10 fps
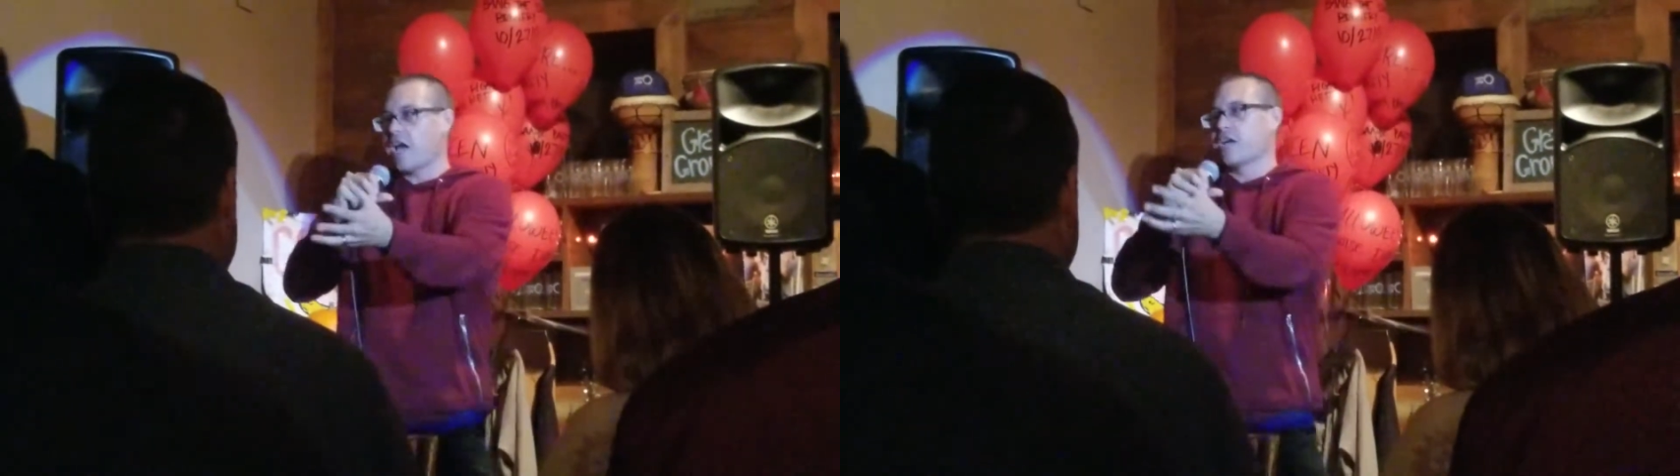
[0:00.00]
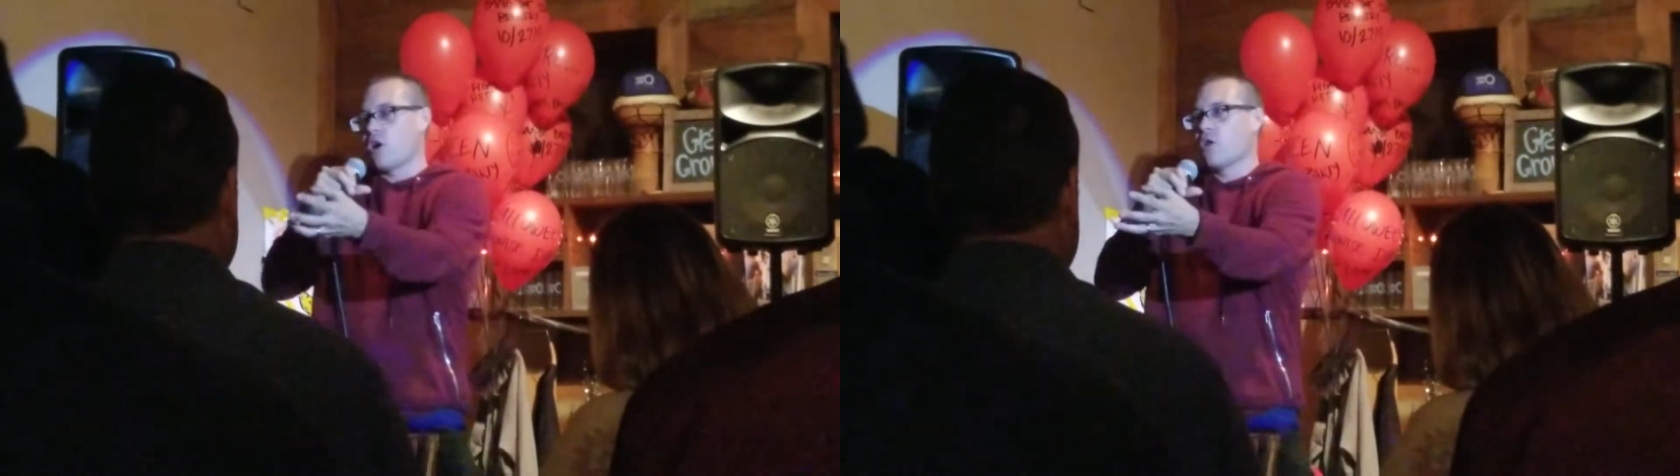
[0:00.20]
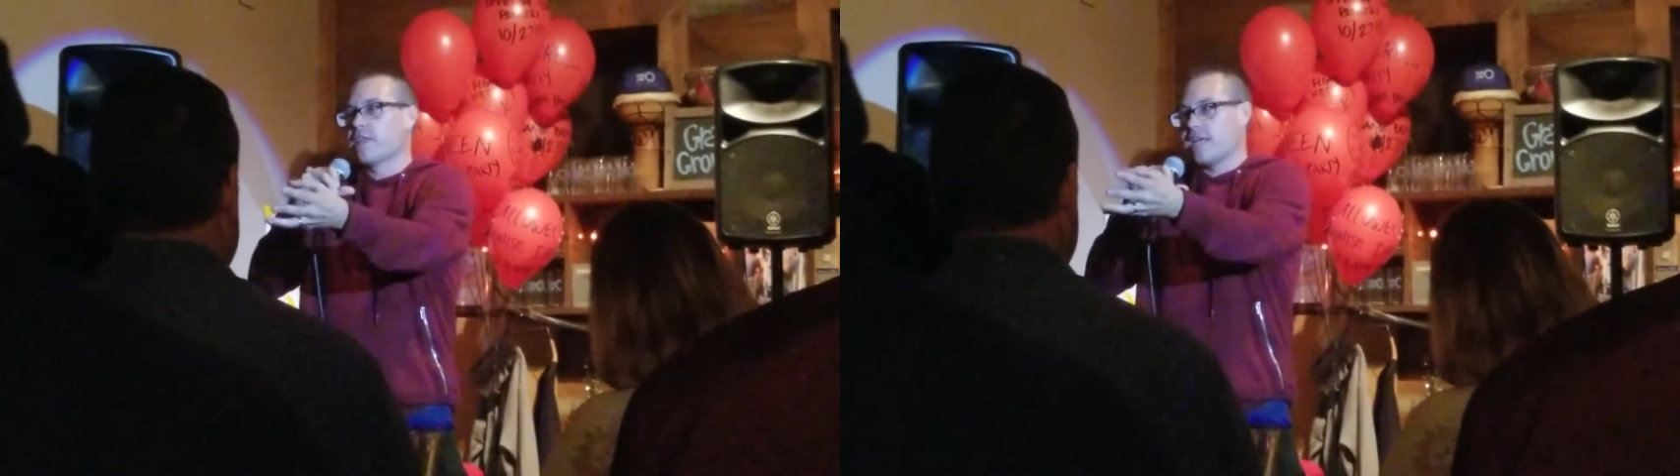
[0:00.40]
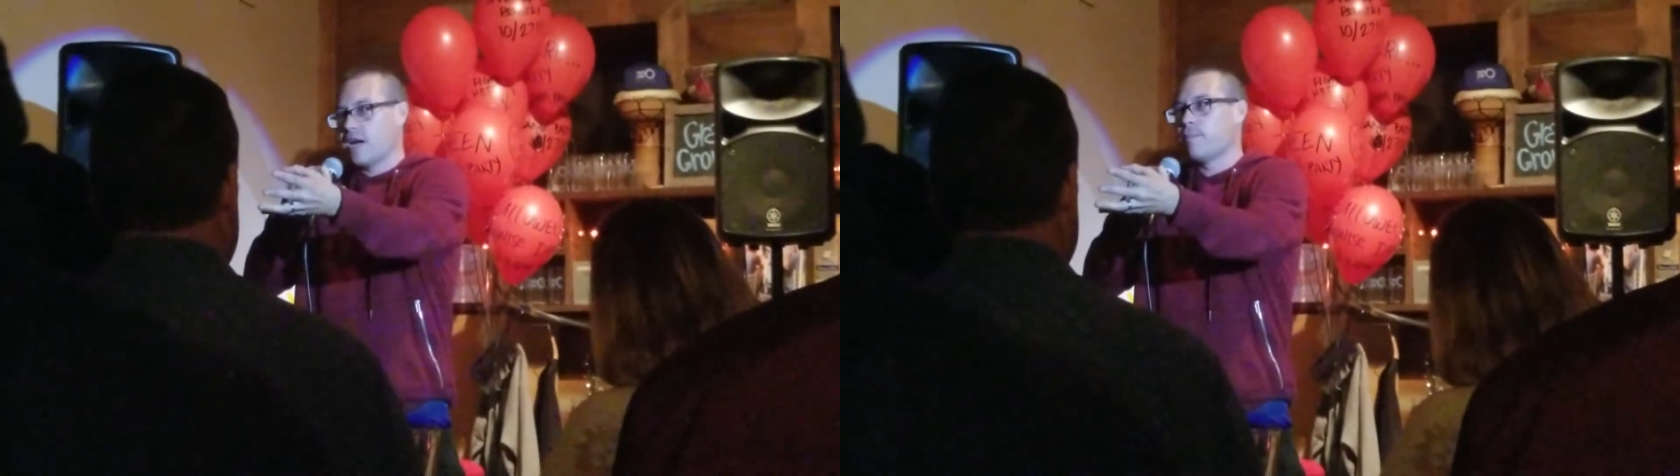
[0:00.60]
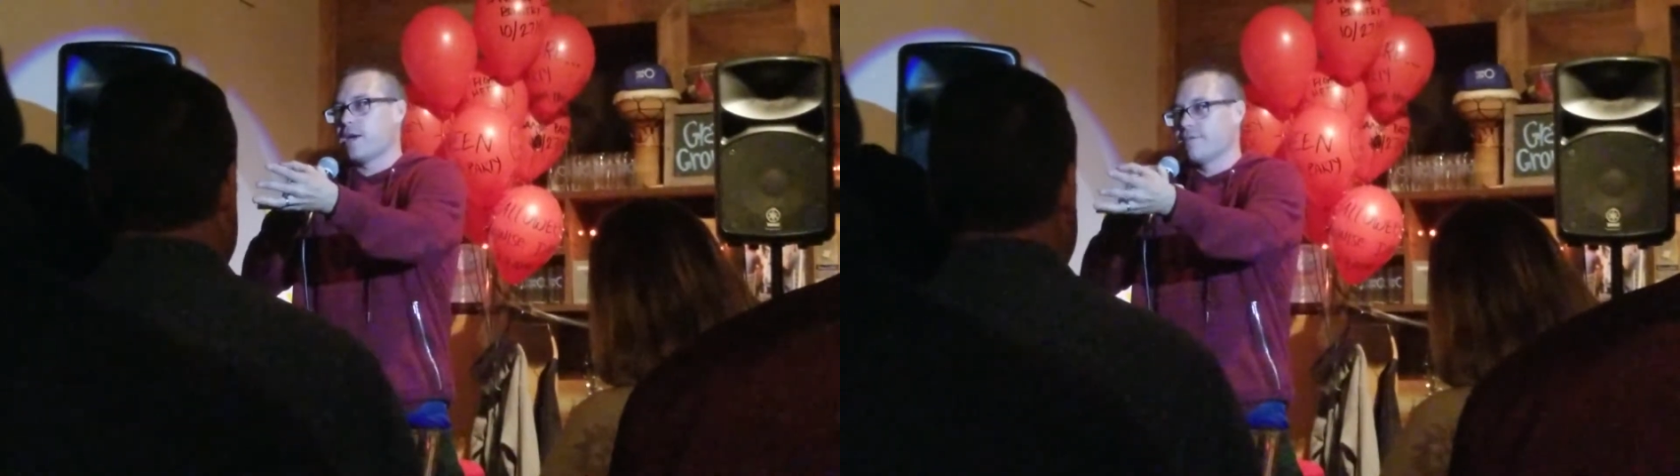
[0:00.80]
called that
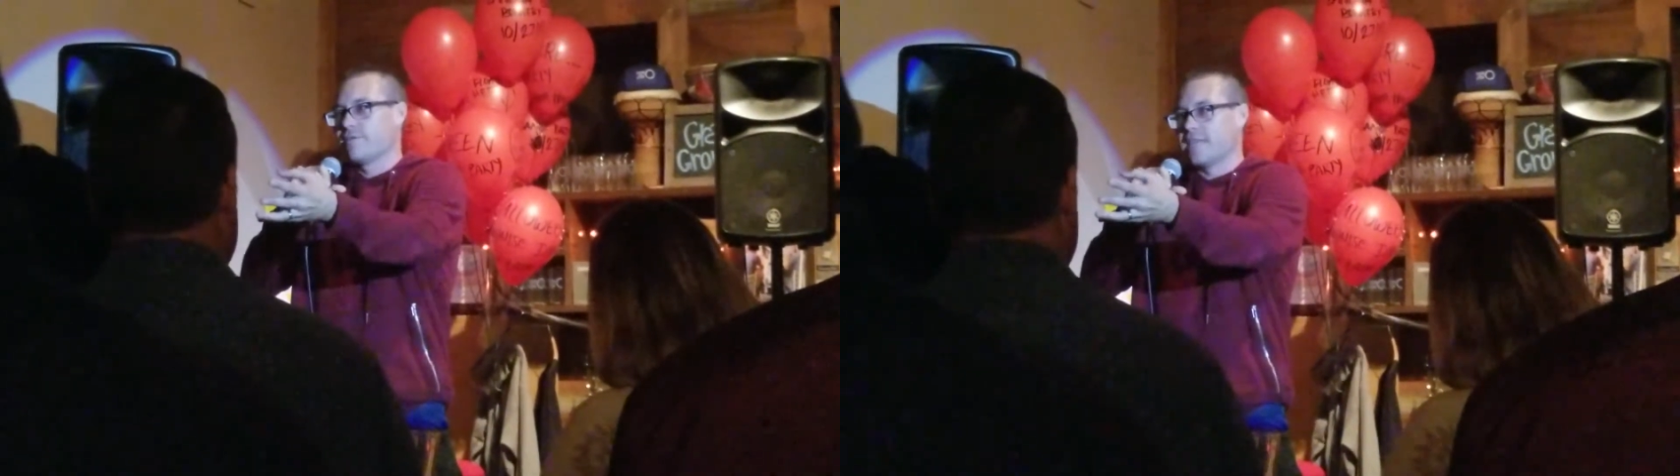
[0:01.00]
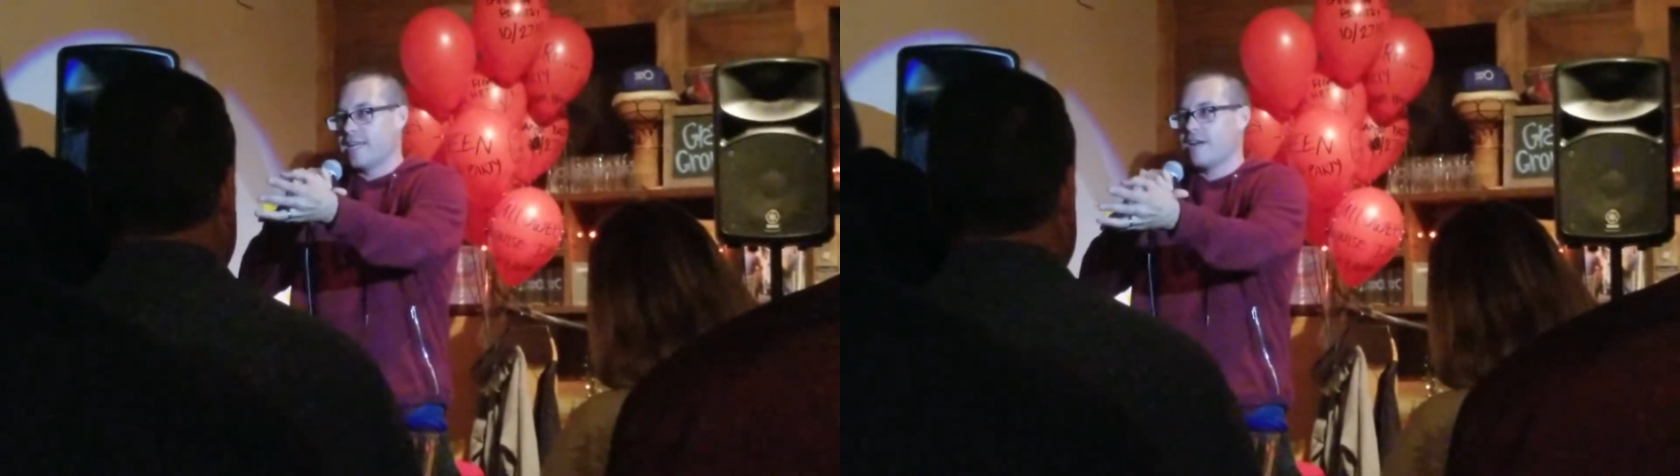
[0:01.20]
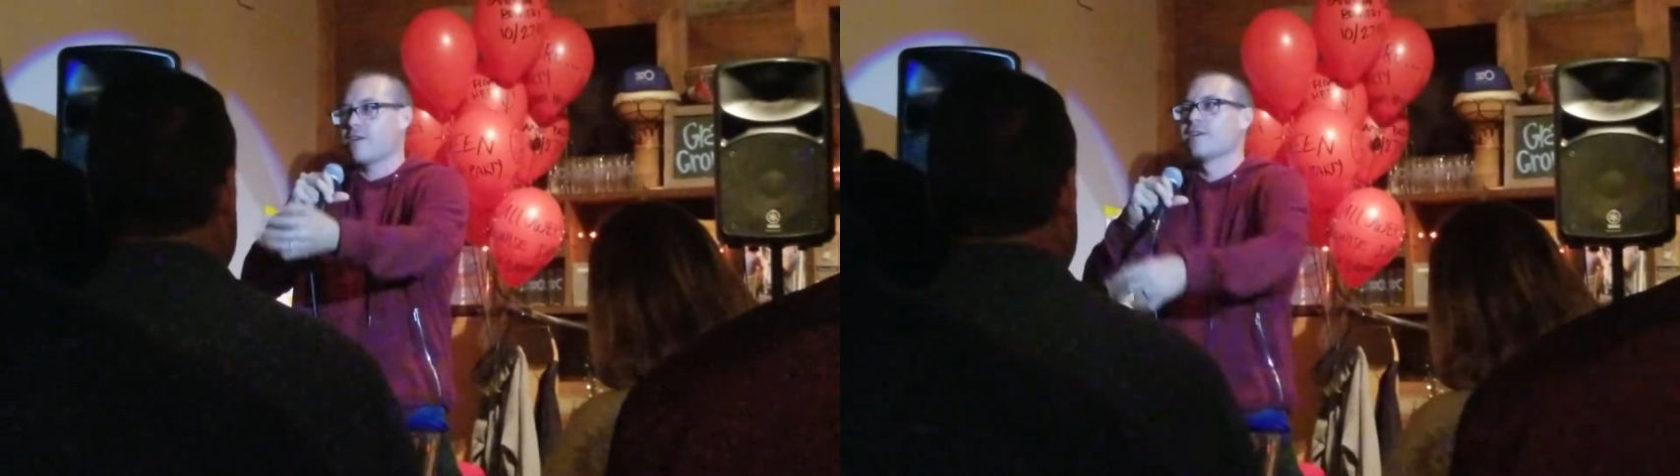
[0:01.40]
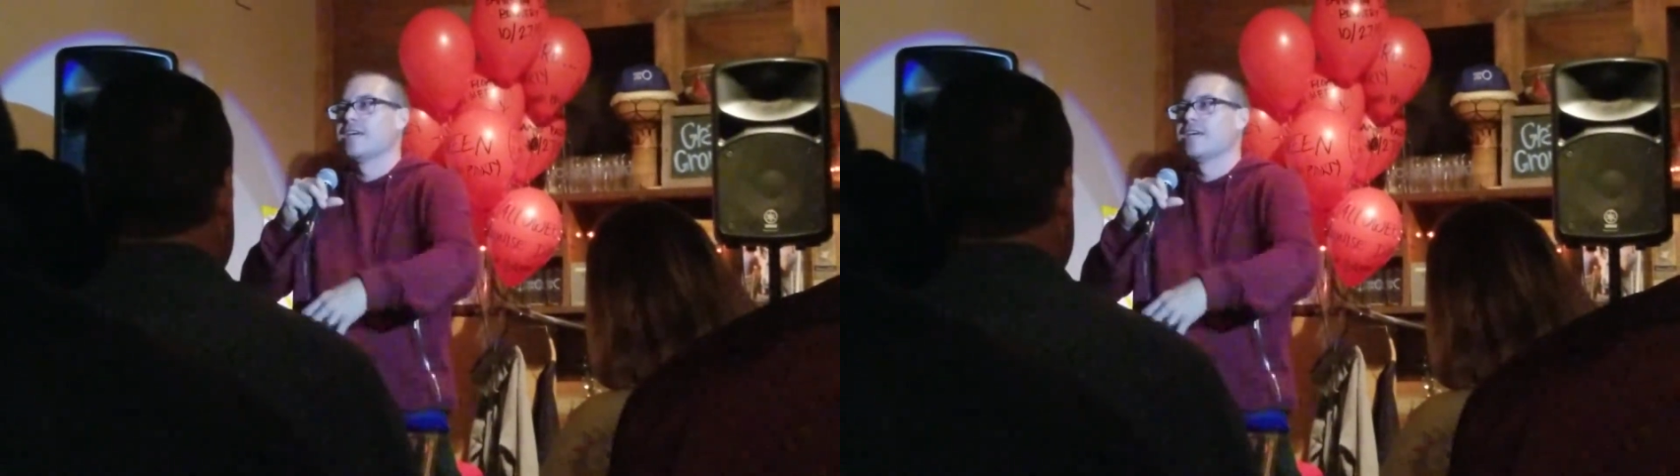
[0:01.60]
up out of thin air.